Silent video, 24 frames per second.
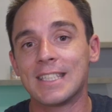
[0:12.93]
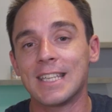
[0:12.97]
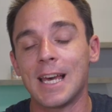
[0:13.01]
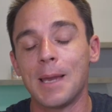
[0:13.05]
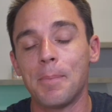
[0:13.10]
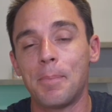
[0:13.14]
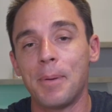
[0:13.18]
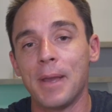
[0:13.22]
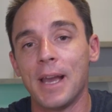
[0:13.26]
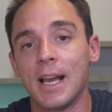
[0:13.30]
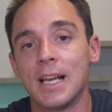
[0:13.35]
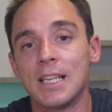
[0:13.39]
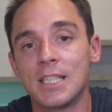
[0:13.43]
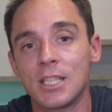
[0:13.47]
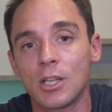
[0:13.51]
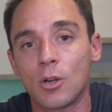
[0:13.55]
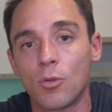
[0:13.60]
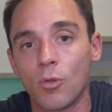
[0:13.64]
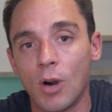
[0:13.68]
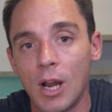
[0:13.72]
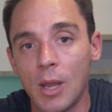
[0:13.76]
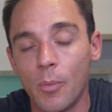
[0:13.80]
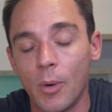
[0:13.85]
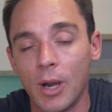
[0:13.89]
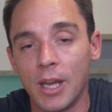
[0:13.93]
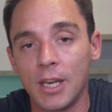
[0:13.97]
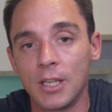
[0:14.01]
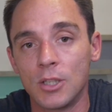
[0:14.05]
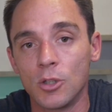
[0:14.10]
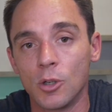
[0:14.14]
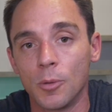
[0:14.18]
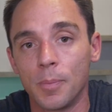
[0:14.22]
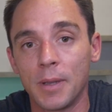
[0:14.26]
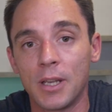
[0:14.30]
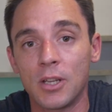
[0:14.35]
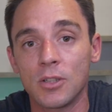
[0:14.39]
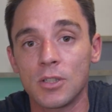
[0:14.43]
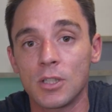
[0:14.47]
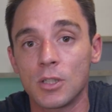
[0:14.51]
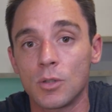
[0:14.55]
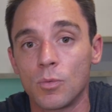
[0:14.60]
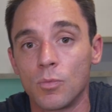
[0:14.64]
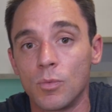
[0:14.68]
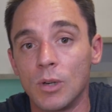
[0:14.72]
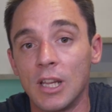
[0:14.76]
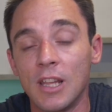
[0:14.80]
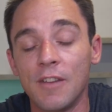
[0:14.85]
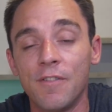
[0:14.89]
Zapier is a great way to do it because
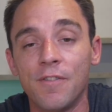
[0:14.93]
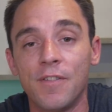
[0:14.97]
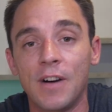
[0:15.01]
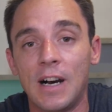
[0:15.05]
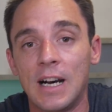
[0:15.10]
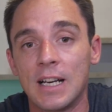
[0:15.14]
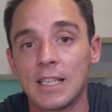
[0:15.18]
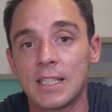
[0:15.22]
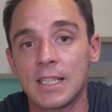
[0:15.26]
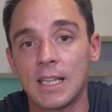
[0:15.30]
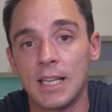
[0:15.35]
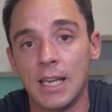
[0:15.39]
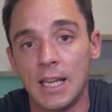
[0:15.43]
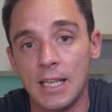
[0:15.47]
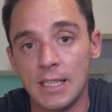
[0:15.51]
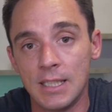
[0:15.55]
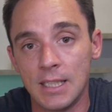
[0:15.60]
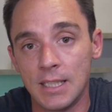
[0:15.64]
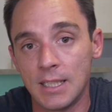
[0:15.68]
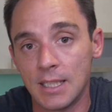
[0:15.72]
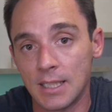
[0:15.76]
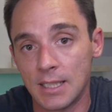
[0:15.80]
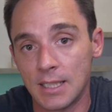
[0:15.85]
it's really fast and easy to